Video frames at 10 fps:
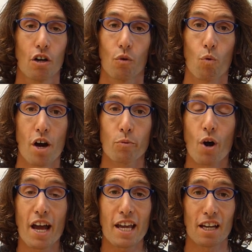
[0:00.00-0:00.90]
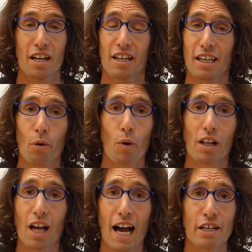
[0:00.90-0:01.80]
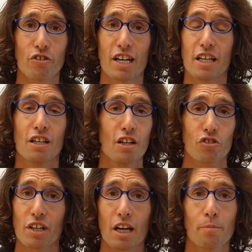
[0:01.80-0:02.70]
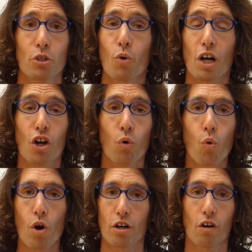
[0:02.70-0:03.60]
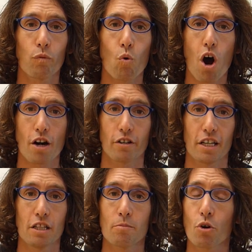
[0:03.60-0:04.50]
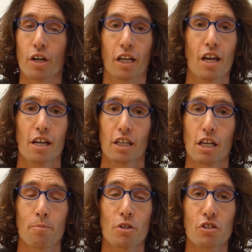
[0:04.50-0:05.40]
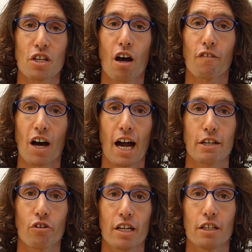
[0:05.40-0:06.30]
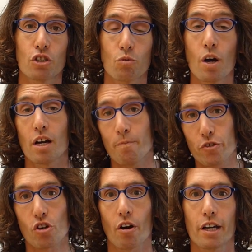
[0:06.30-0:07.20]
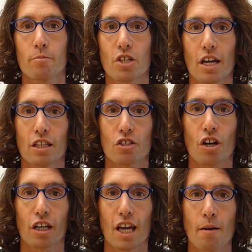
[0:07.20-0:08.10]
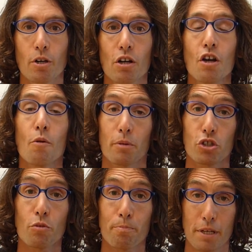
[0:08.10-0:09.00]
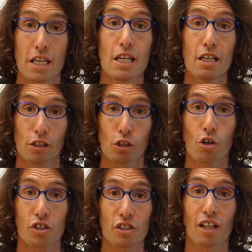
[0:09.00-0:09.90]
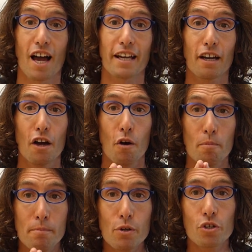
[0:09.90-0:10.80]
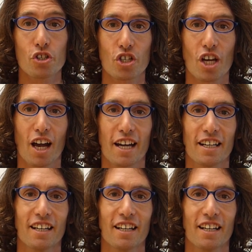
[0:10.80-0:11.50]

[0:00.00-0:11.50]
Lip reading: One way? Get well hydrated. Drink up to 1 quart of water in the morning. Keep yourself hydrated to where, sorry I'm saying this on camera, but your pee looks like moonshine.